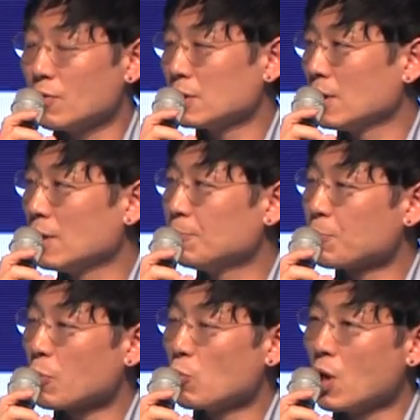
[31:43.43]

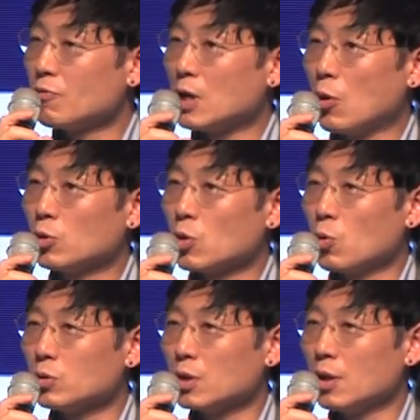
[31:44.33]
our
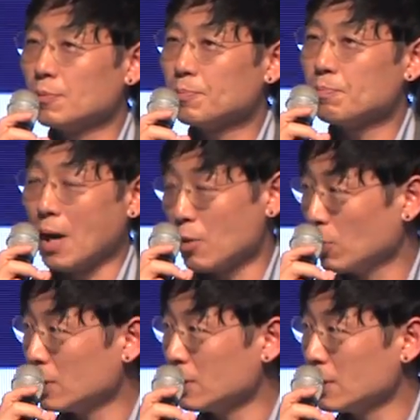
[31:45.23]
own My
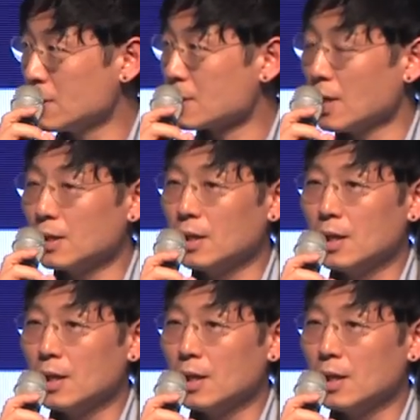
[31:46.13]
Wallet inside.